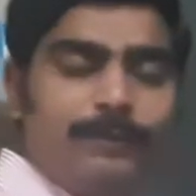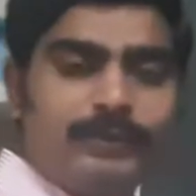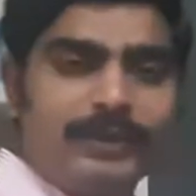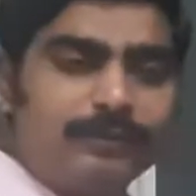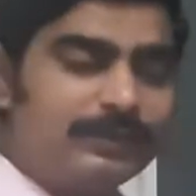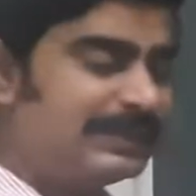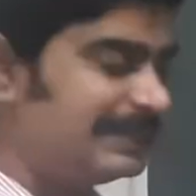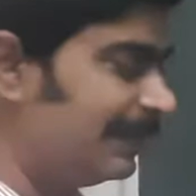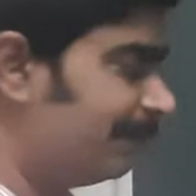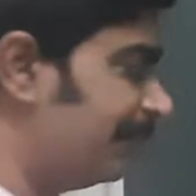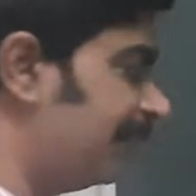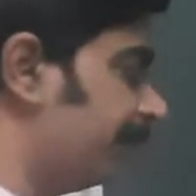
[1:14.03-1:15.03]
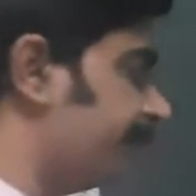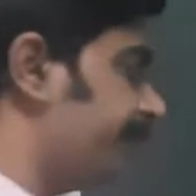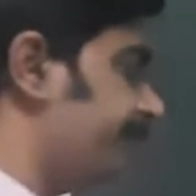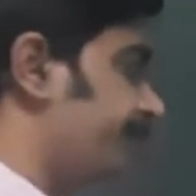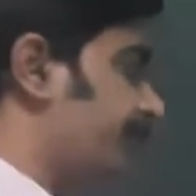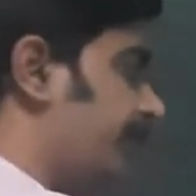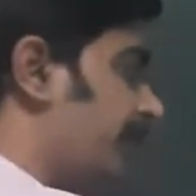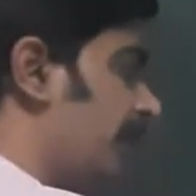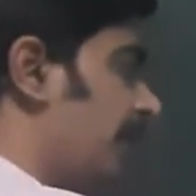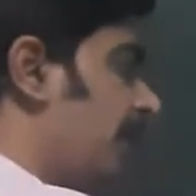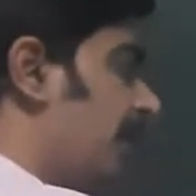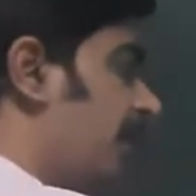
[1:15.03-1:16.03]
Both have the same meaning.
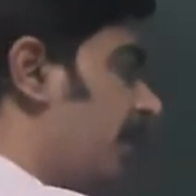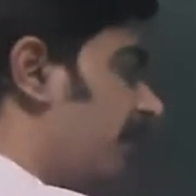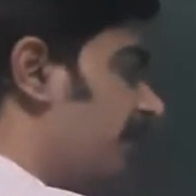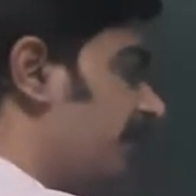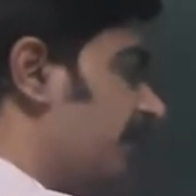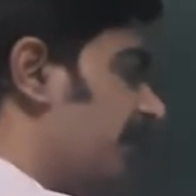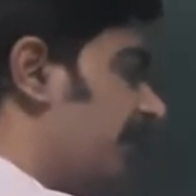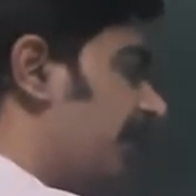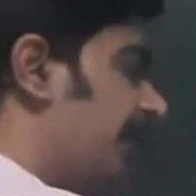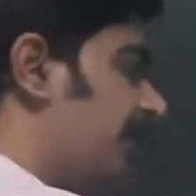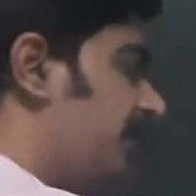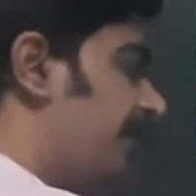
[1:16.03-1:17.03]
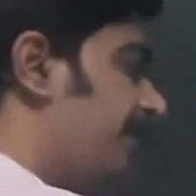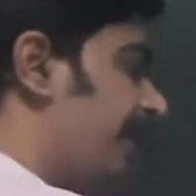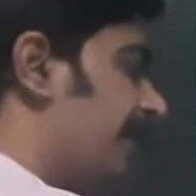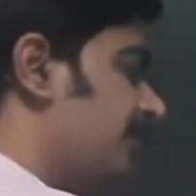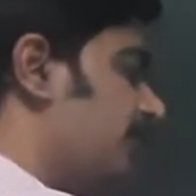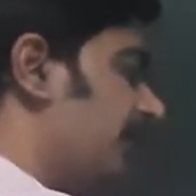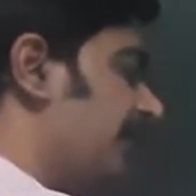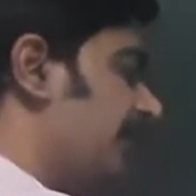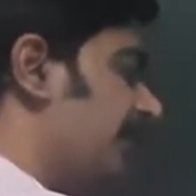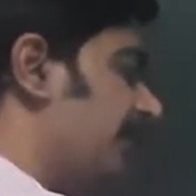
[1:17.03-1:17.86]
When the air will pass through it,